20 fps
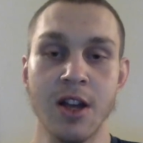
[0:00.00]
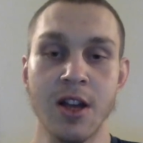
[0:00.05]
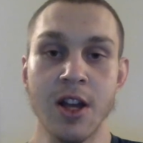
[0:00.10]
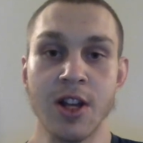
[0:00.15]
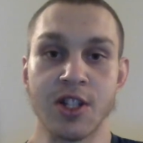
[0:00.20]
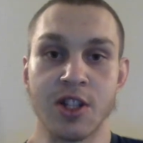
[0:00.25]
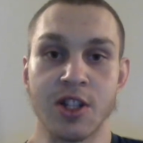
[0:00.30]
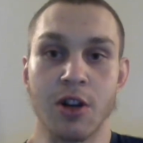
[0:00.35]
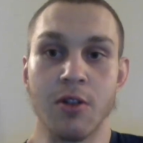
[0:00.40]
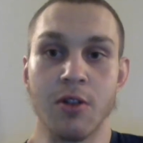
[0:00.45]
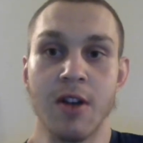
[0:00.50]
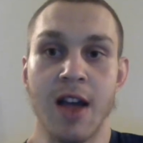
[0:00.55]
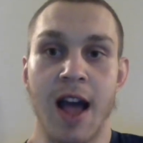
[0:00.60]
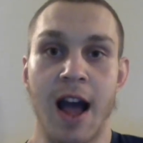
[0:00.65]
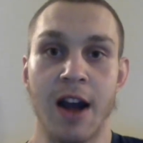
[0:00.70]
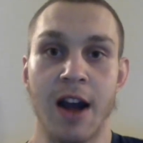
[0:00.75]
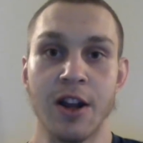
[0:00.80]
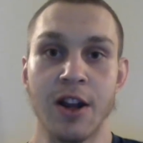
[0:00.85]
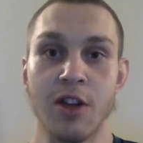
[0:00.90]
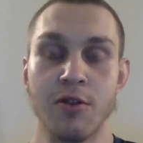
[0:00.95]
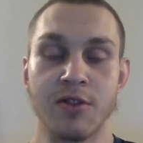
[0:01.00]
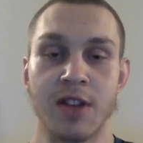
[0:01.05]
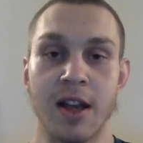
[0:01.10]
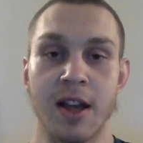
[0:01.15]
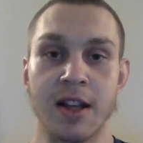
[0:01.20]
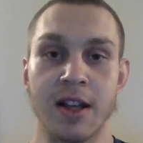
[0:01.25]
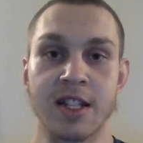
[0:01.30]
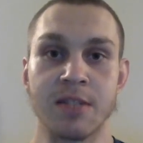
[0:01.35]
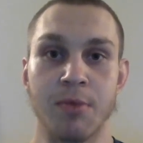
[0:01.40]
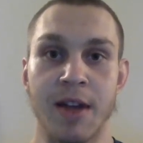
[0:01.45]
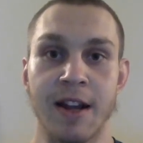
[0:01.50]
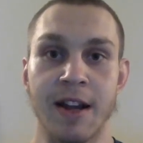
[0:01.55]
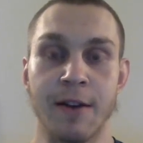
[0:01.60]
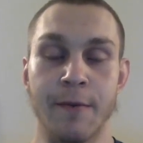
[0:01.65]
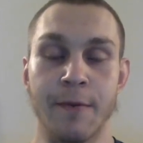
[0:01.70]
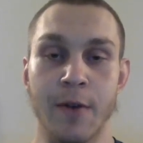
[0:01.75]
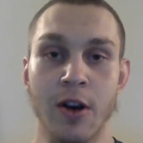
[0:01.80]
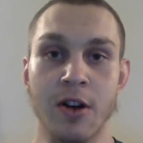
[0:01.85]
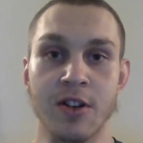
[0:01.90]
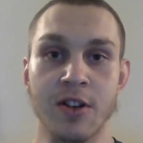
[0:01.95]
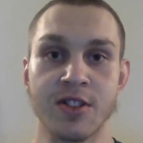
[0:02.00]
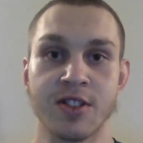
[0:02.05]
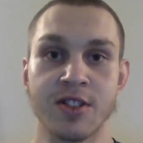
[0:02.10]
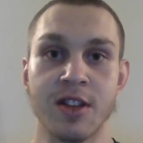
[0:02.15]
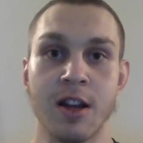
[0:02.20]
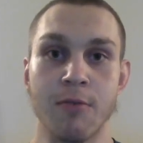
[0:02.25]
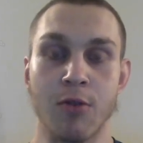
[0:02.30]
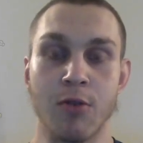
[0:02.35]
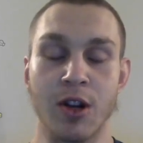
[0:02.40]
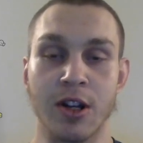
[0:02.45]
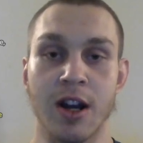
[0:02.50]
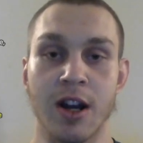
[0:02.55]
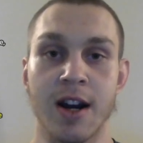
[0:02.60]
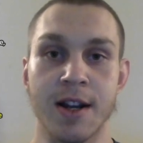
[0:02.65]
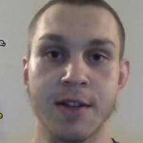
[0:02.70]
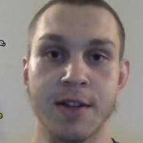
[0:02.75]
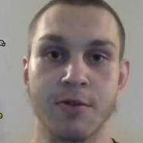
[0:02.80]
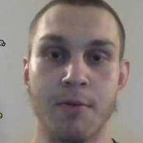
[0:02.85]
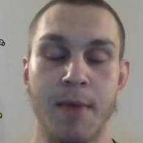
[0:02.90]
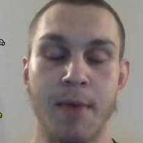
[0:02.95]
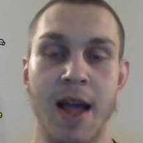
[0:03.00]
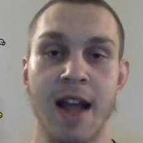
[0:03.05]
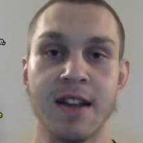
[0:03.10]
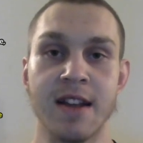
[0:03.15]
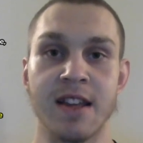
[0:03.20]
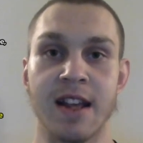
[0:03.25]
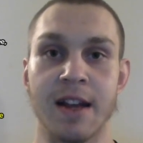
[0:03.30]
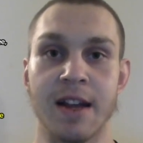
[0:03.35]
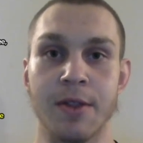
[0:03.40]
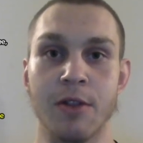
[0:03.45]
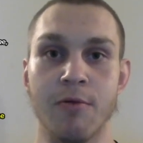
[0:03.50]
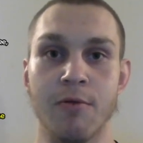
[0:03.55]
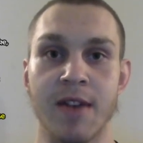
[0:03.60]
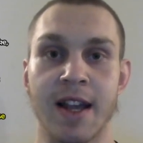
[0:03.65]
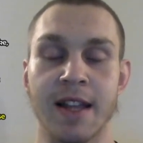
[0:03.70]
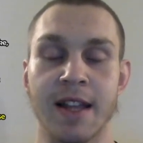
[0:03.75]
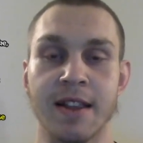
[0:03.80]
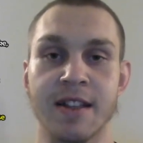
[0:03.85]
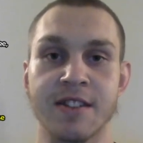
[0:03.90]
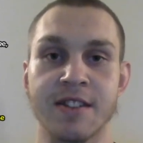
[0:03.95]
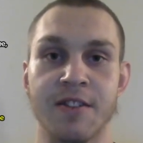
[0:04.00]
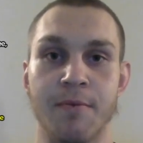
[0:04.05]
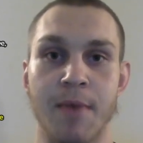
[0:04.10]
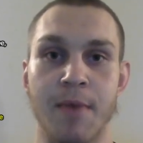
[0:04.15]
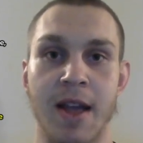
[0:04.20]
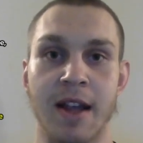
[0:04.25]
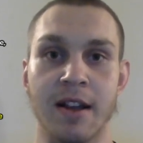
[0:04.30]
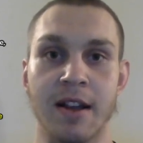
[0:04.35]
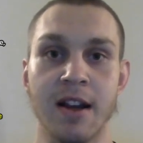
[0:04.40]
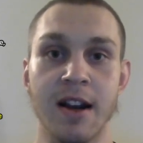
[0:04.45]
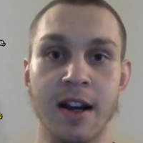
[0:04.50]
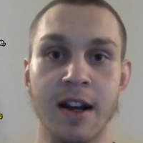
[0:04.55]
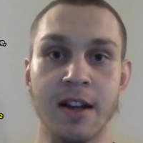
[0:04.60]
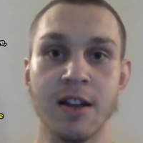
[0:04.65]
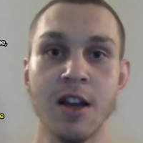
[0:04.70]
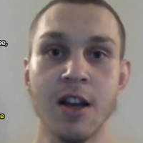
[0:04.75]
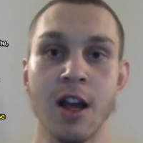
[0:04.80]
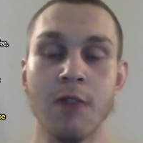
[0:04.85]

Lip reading: So how do you explain a verse where God is repenting at the wickedness of mankind?